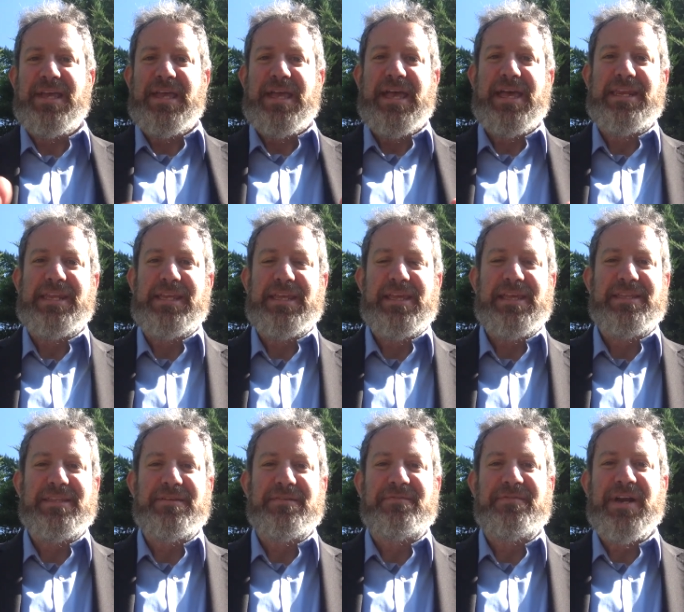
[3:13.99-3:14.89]
And,
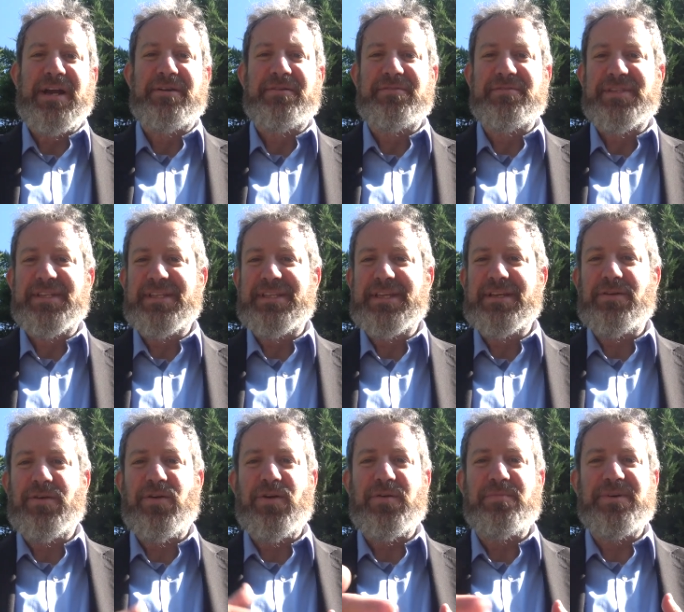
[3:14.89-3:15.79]
and the Pharaoh said
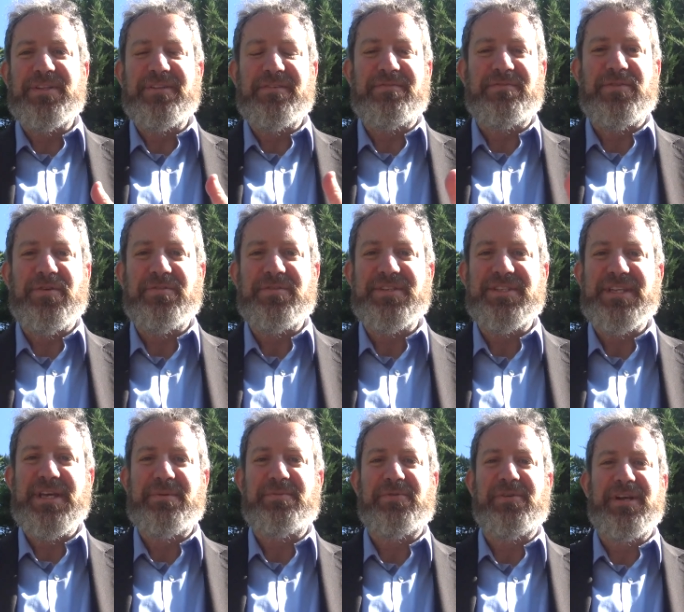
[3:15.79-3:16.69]
that all but the throne
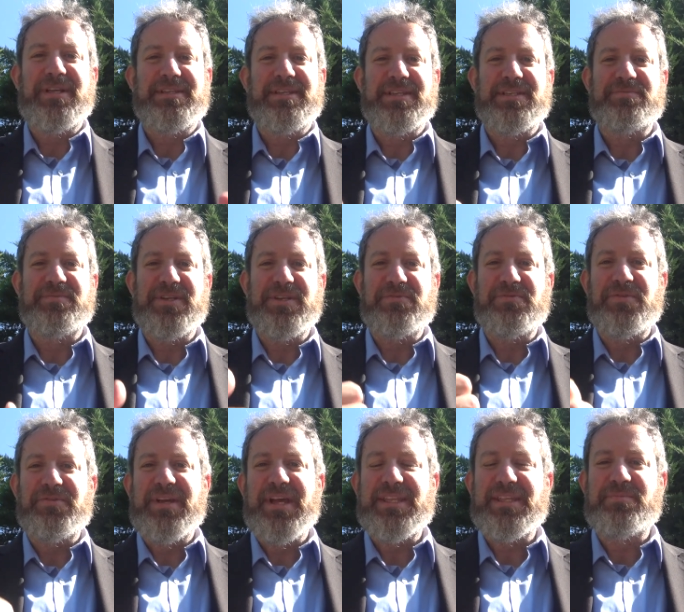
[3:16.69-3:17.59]
separates us, but you
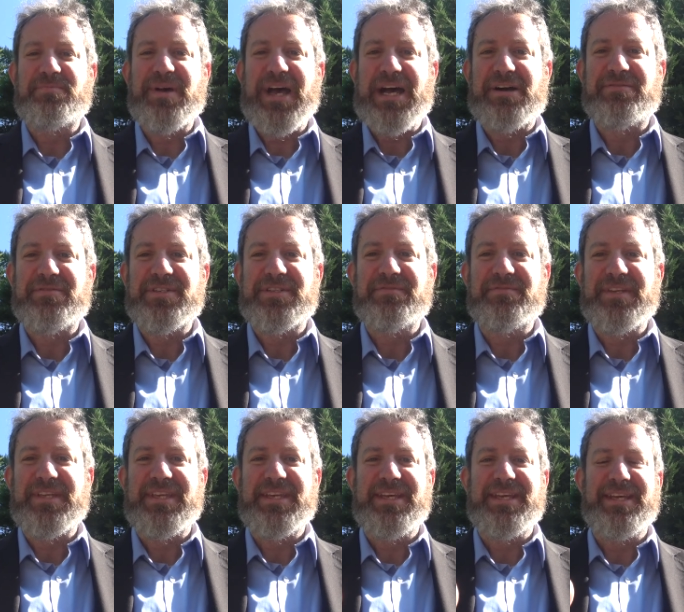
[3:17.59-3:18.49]
really have the powers of a
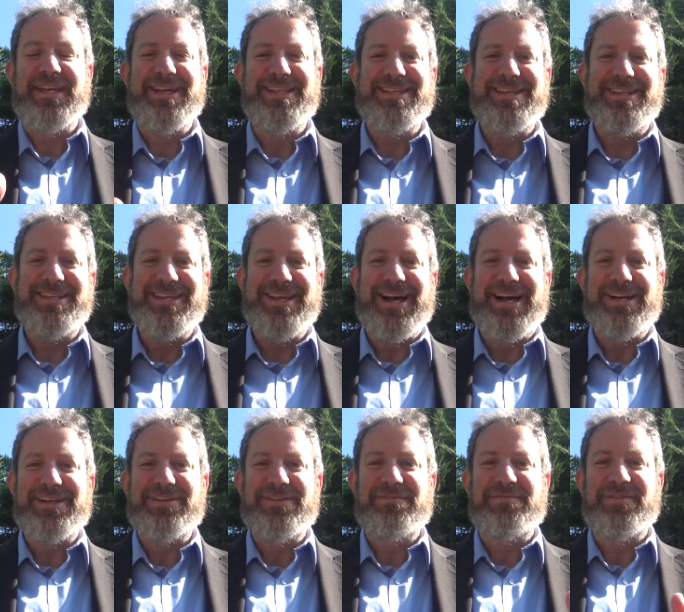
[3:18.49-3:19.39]
king. And then
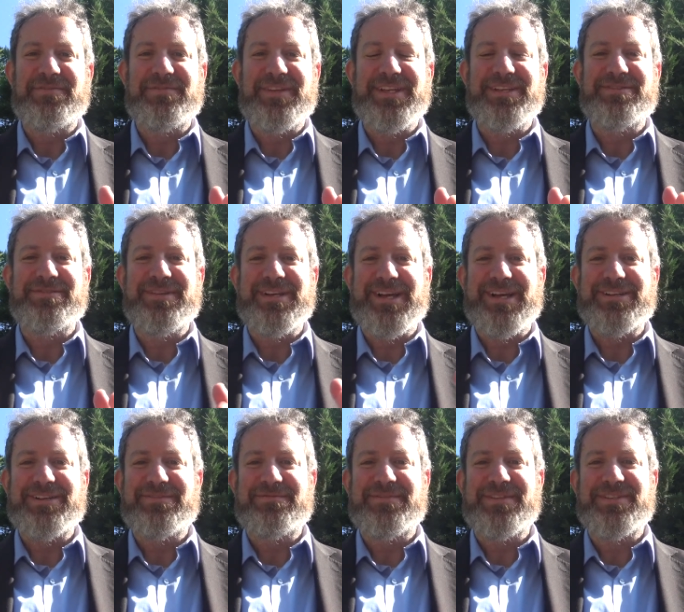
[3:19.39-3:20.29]
Yaakov Avinu,
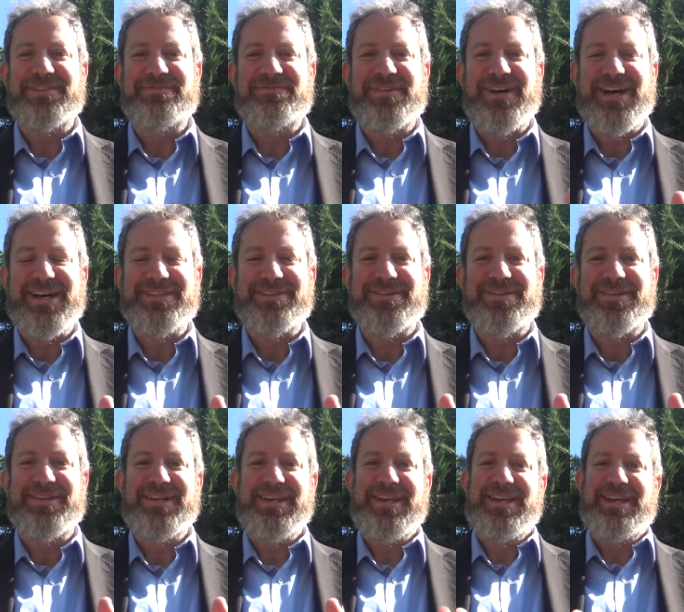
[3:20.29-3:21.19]
Yaakov his
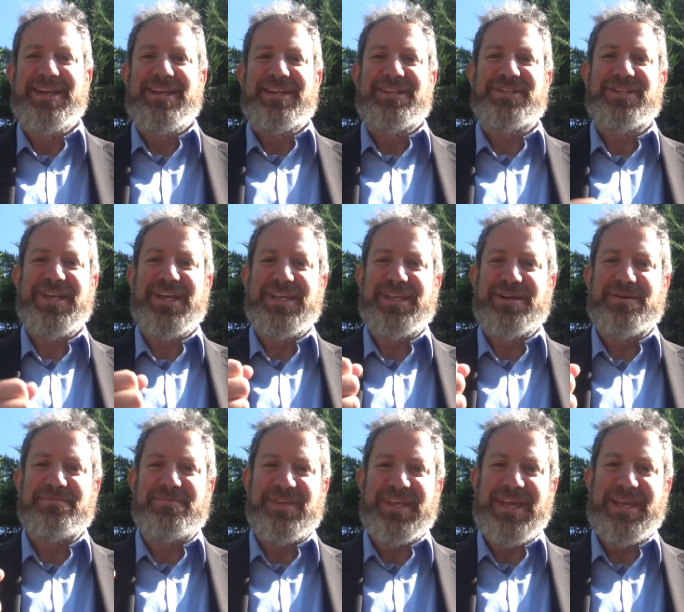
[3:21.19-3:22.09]
father,
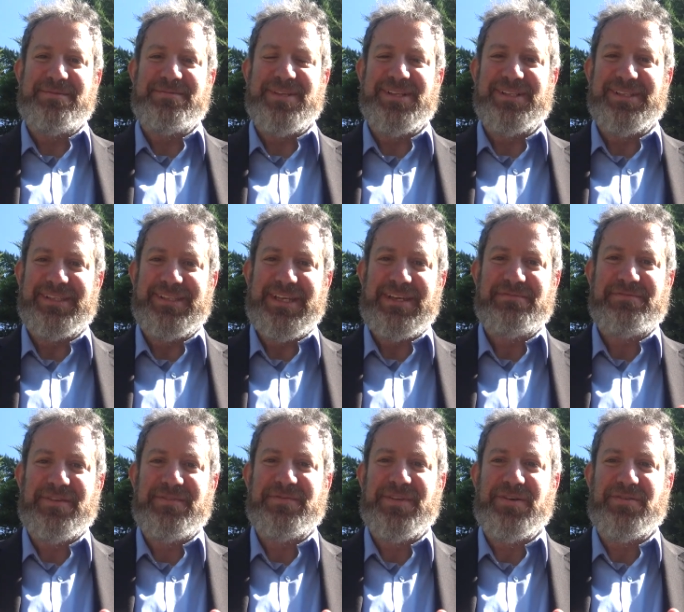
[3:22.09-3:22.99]
Jacob came to live
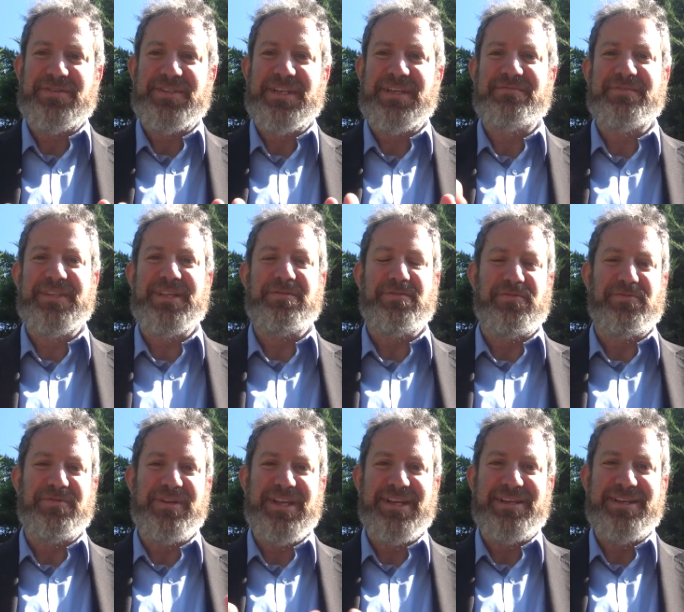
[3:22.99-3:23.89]
with Yosef and they were
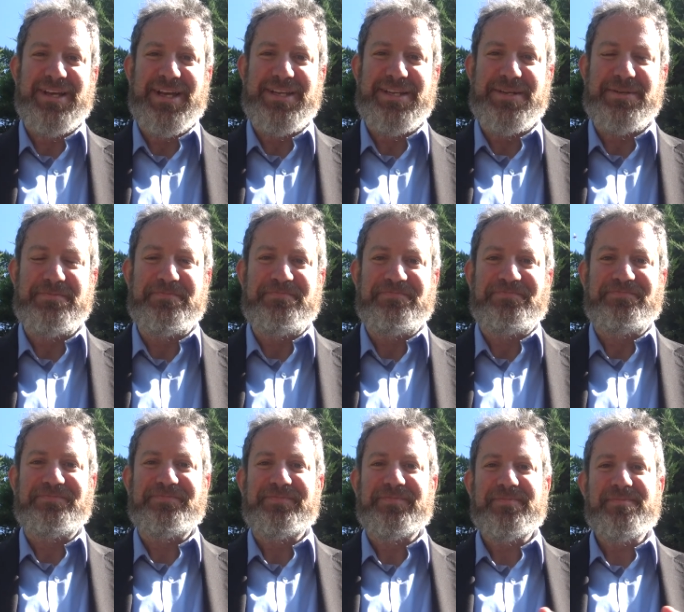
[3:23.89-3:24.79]
reunited
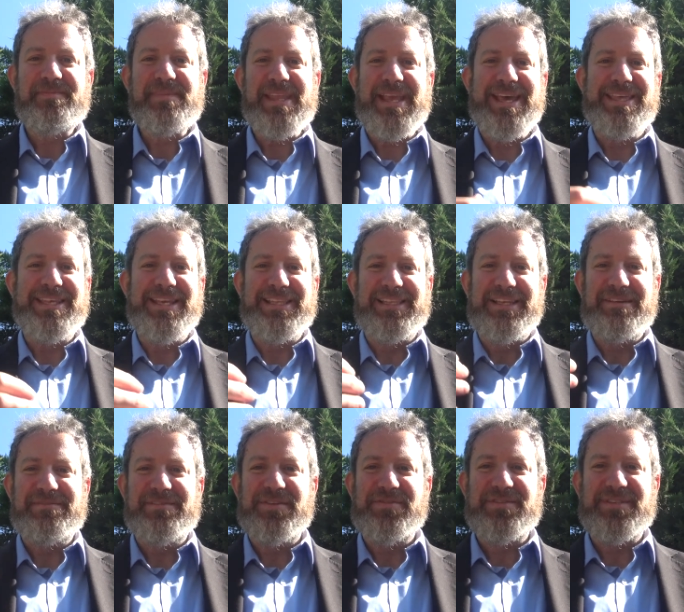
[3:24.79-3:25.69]
and they
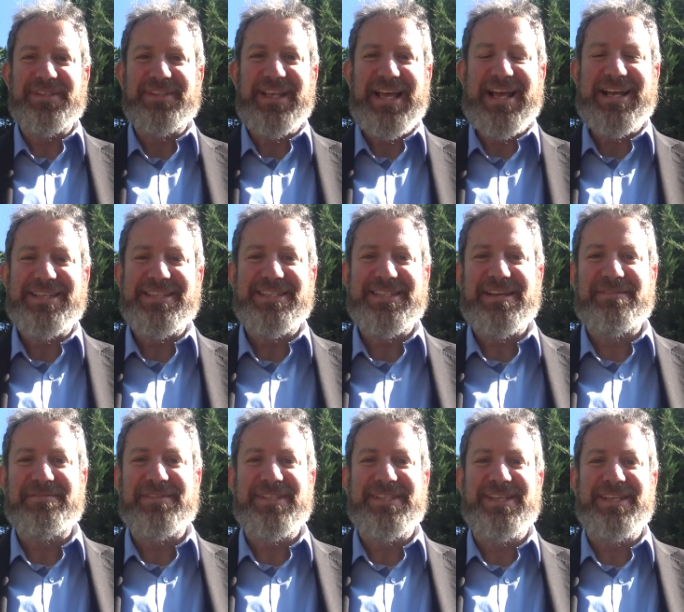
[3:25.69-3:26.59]
lived those last
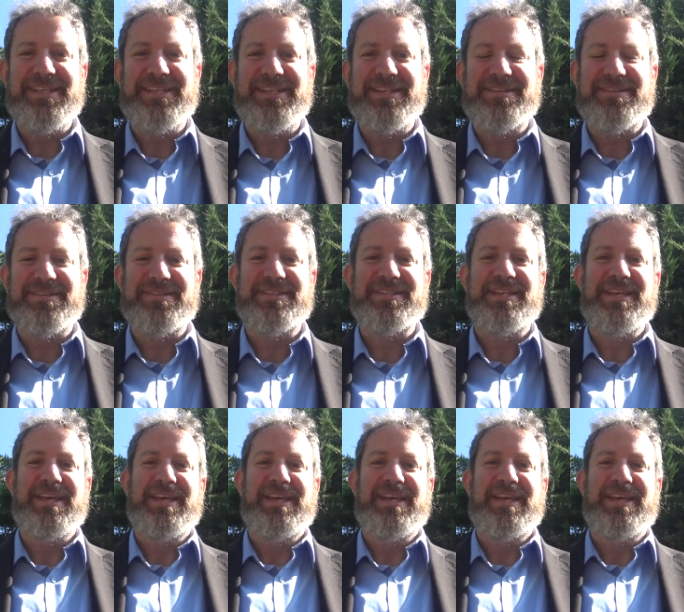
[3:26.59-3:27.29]
17 years